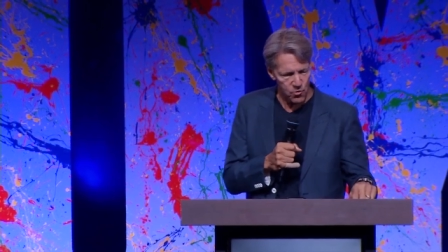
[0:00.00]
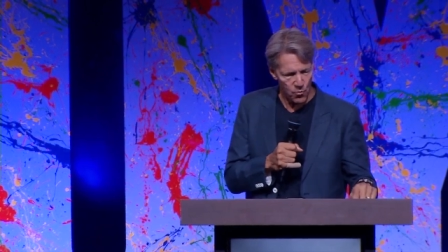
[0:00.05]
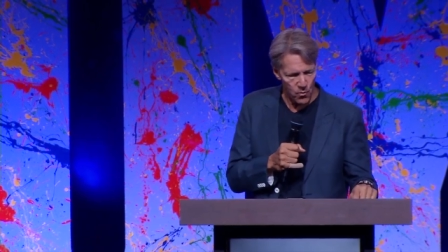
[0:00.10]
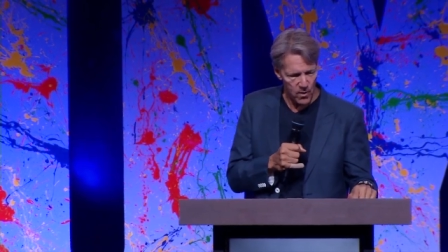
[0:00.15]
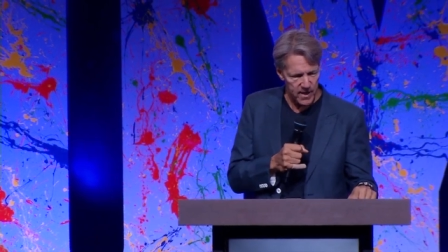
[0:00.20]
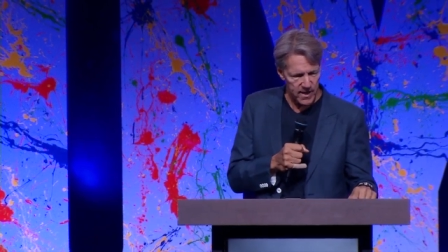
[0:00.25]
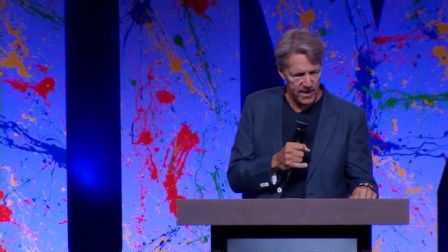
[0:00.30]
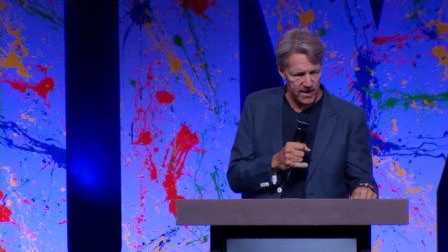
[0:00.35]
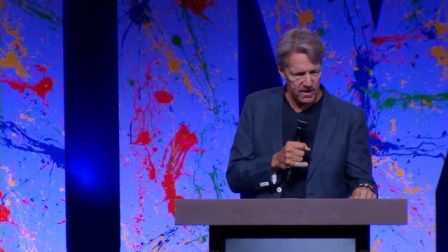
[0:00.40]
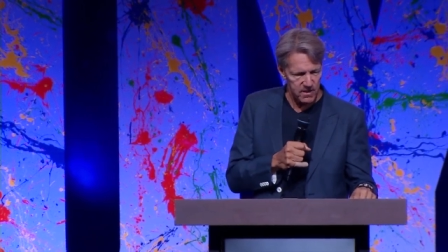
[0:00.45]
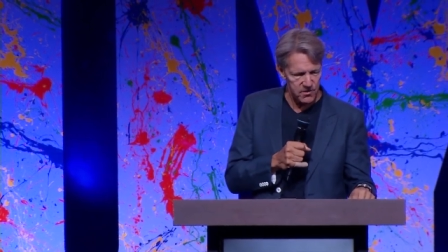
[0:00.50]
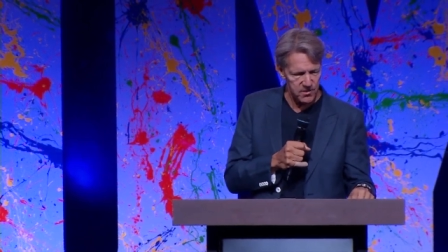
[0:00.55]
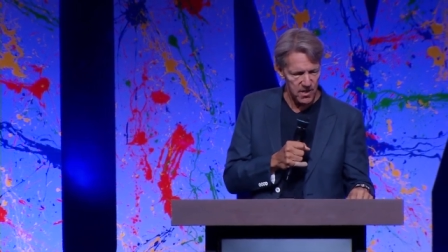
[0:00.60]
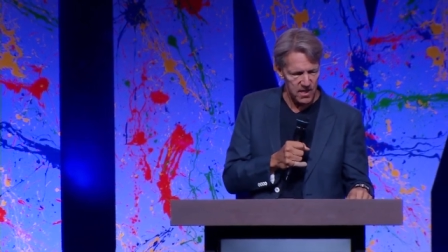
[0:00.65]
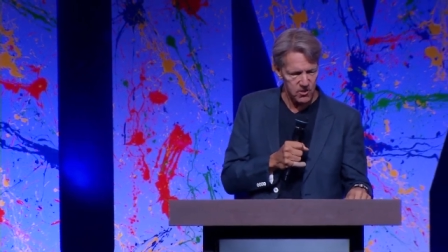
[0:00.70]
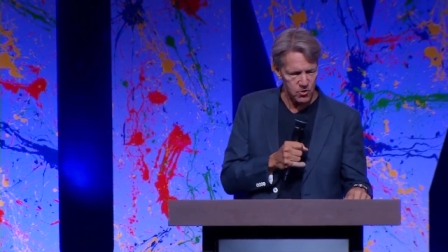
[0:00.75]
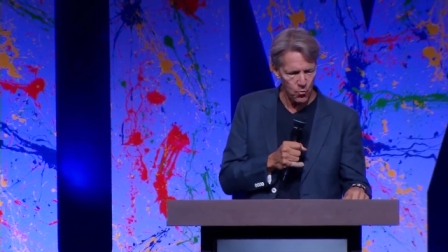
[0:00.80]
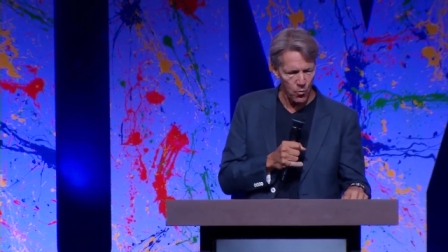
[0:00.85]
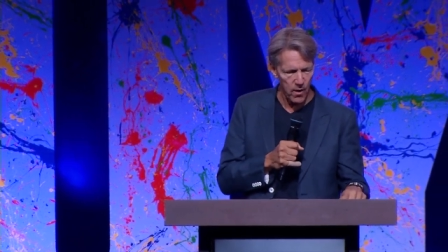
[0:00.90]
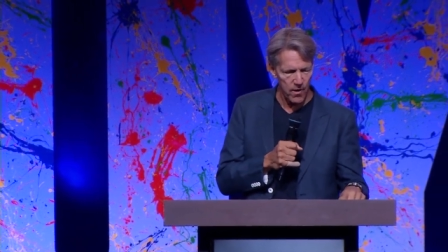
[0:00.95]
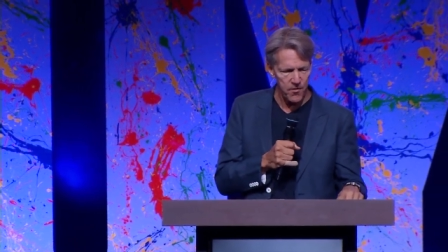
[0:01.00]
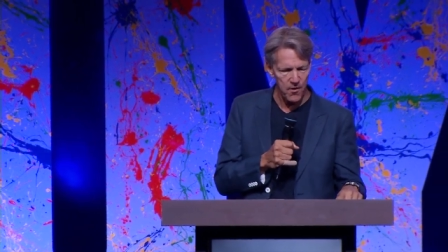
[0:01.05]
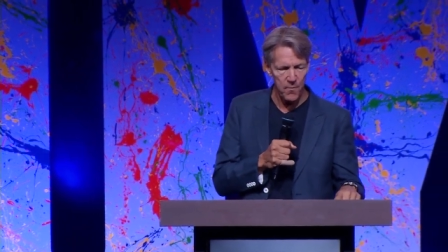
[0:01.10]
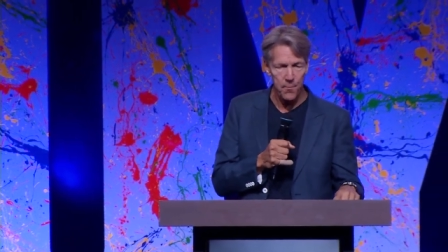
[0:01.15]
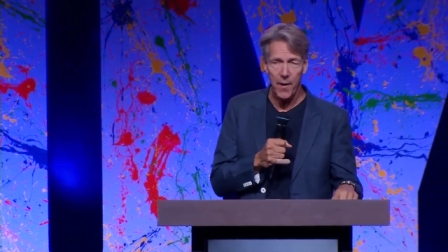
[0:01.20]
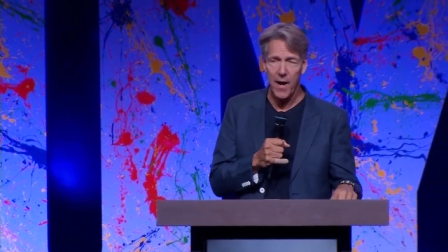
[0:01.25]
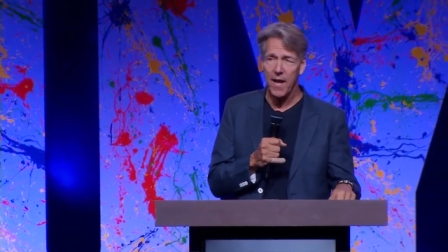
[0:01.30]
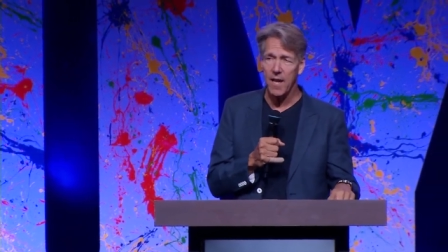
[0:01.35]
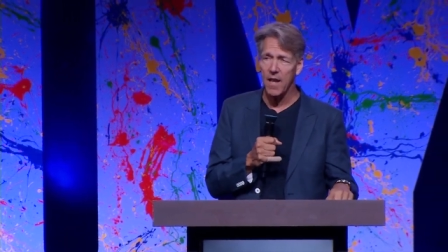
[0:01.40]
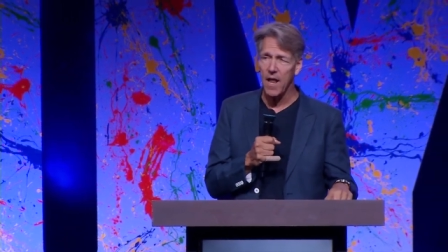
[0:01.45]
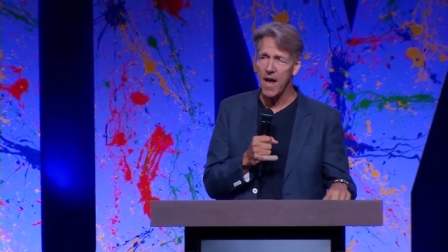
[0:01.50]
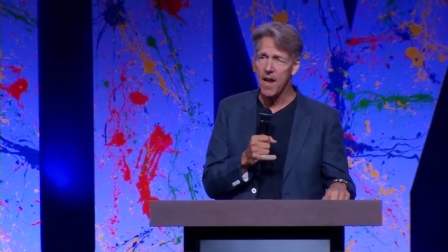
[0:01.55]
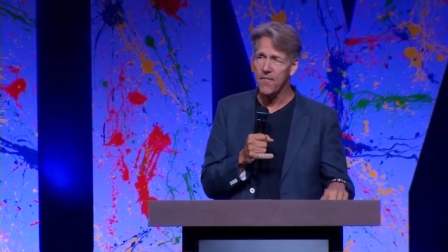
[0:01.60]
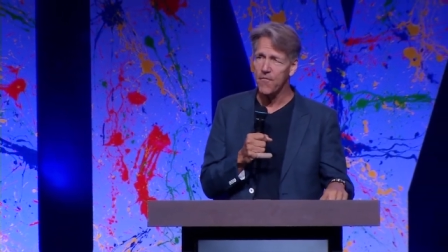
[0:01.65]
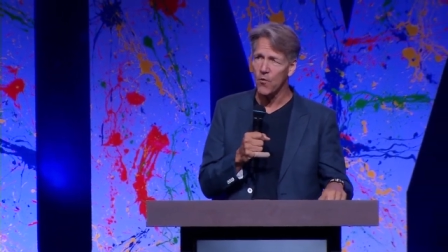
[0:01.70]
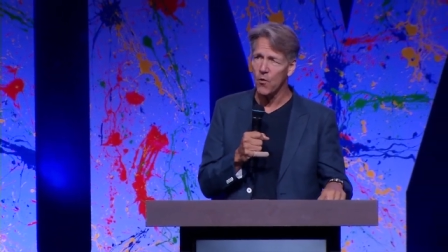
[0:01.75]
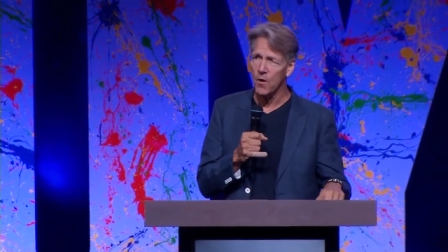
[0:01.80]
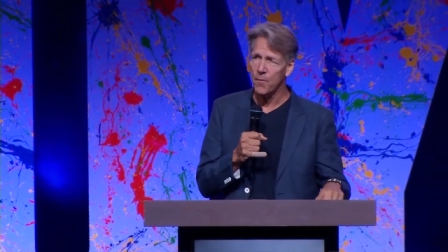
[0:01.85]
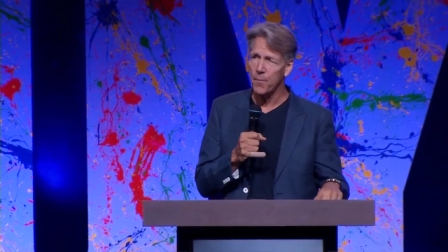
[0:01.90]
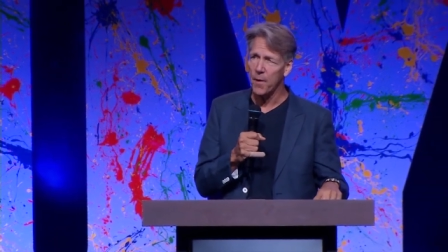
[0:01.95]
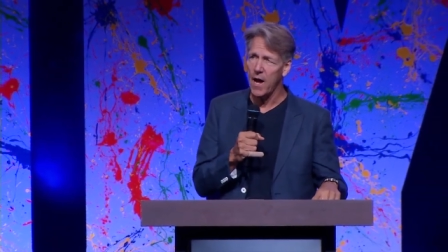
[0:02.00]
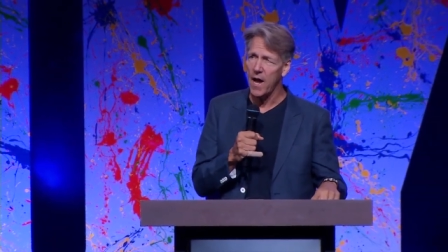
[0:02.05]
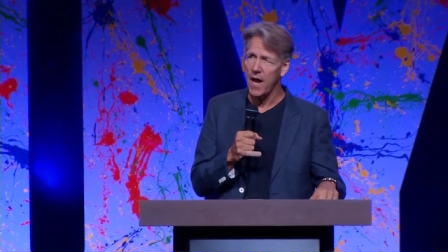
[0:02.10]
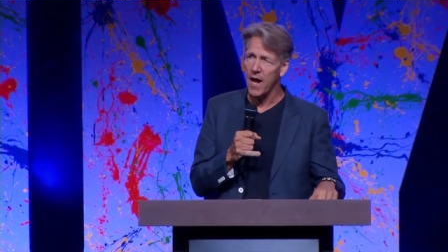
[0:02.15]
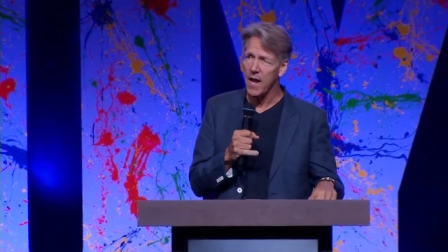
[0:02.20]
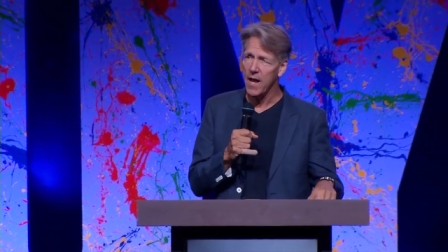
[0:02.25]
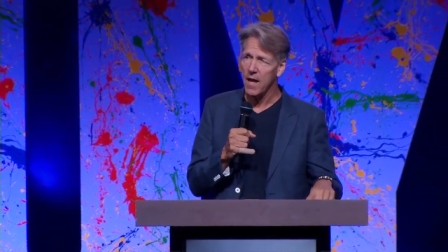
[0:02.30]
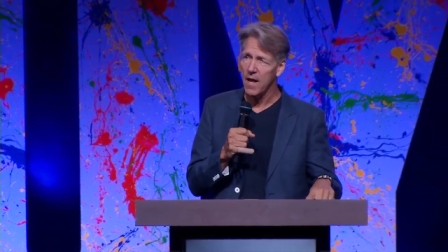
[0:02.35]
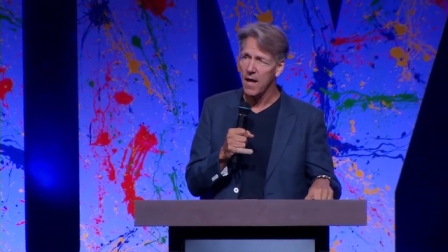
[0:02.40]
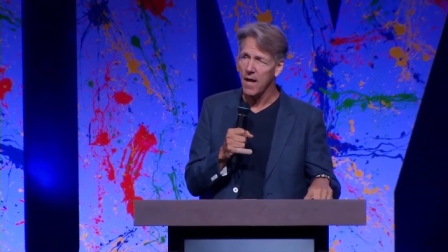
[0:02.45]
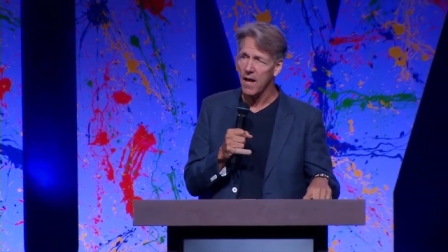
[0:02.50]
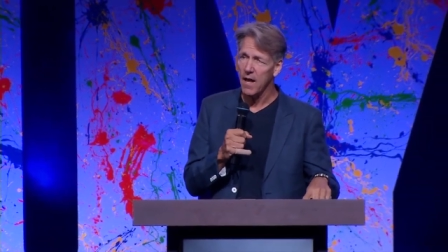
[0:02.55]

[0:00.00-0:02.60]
20 he says, whether by life or by